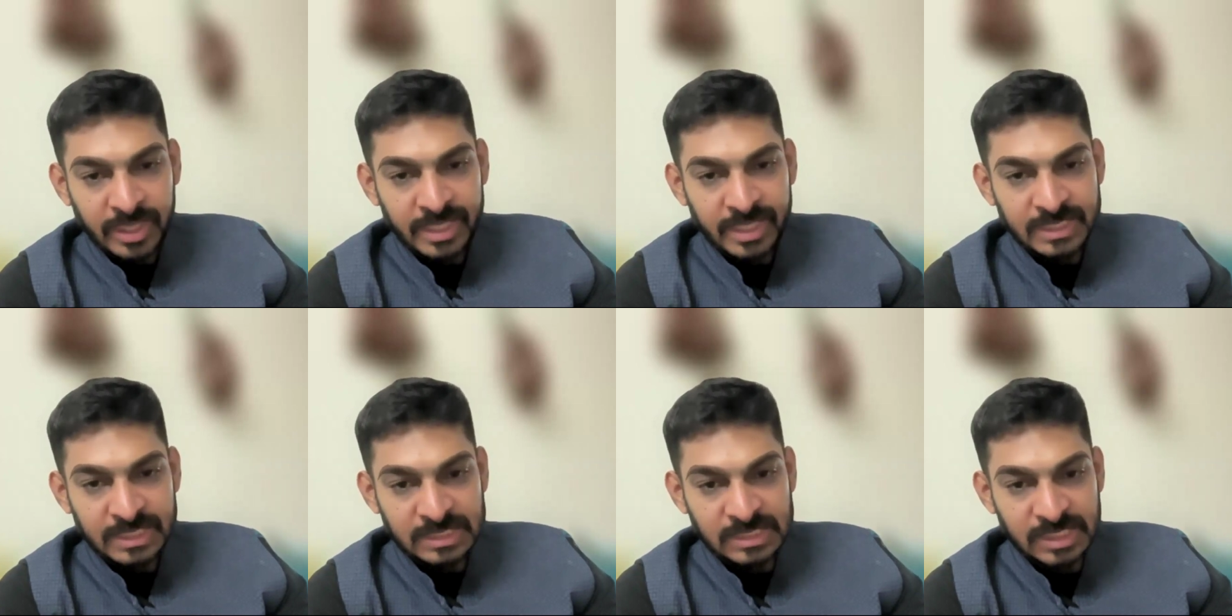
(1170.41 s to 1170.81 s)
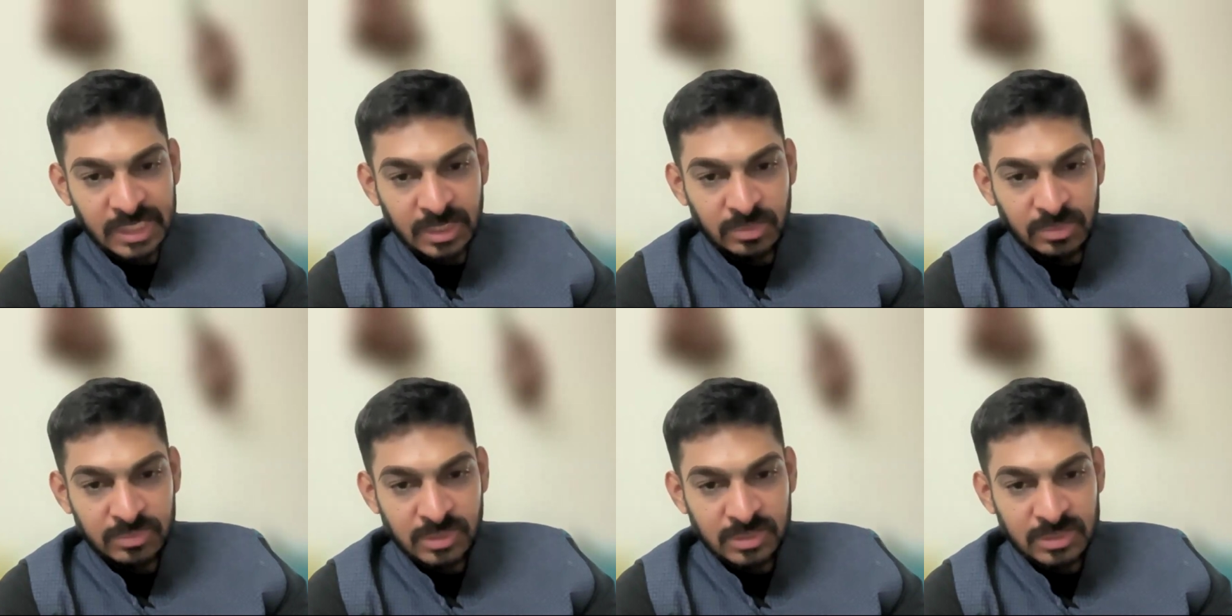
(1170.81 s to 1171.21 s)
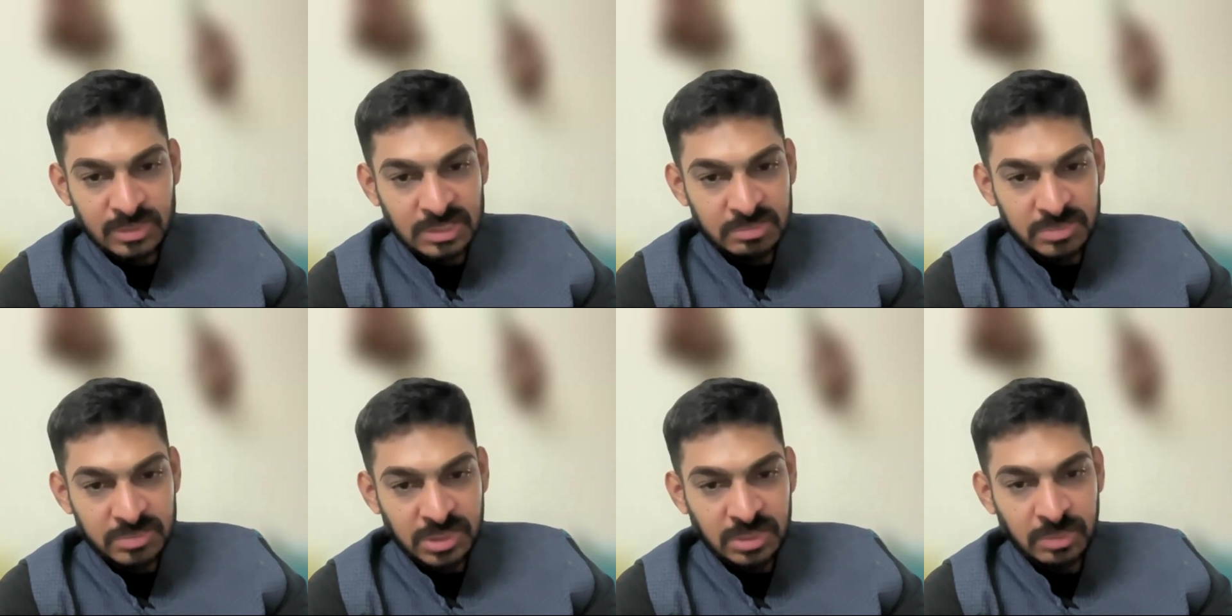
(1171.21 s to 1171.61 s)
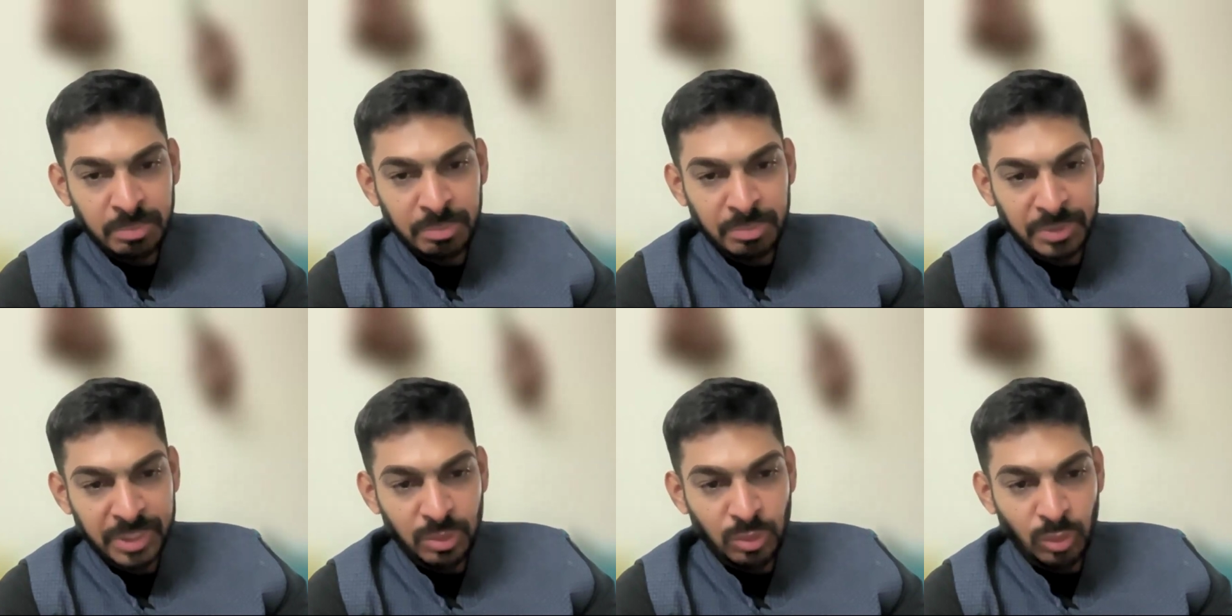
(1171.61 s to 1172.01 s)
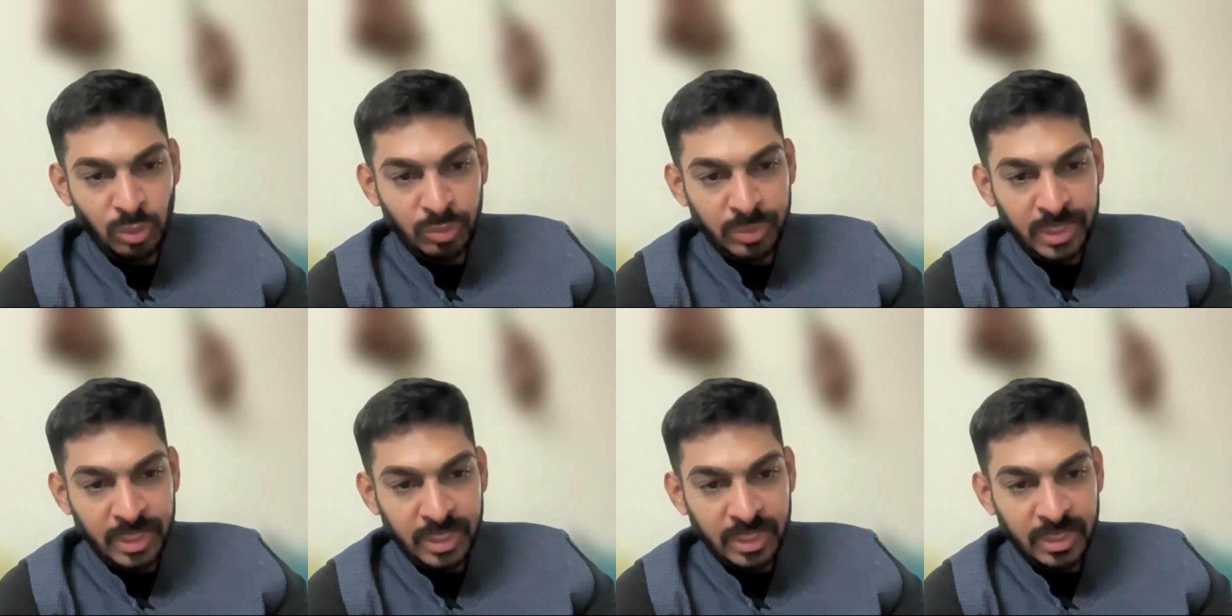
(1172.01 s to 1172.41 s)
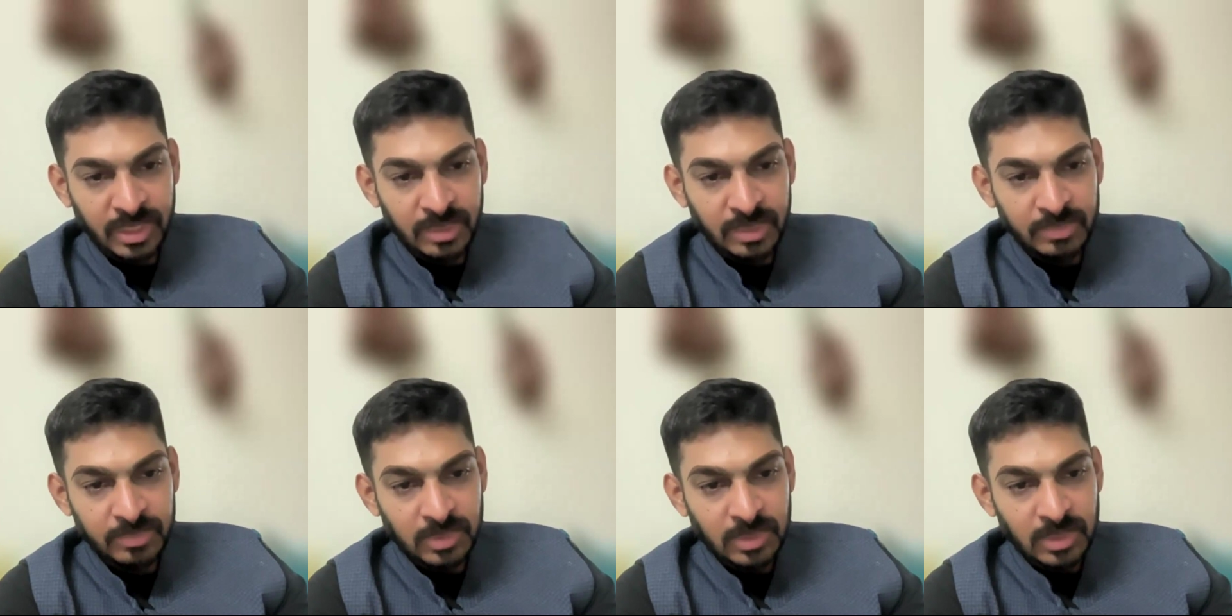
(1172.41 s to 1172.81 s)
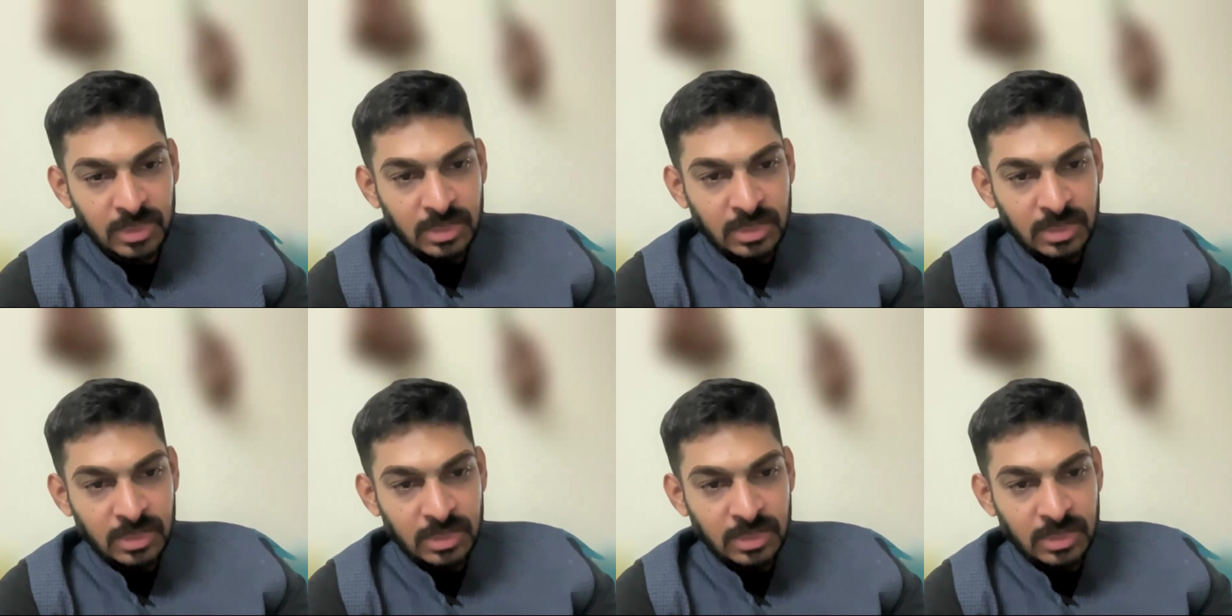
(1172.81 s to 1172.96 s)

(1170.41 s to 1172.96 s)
any such kind of systems in the pre-COVID era.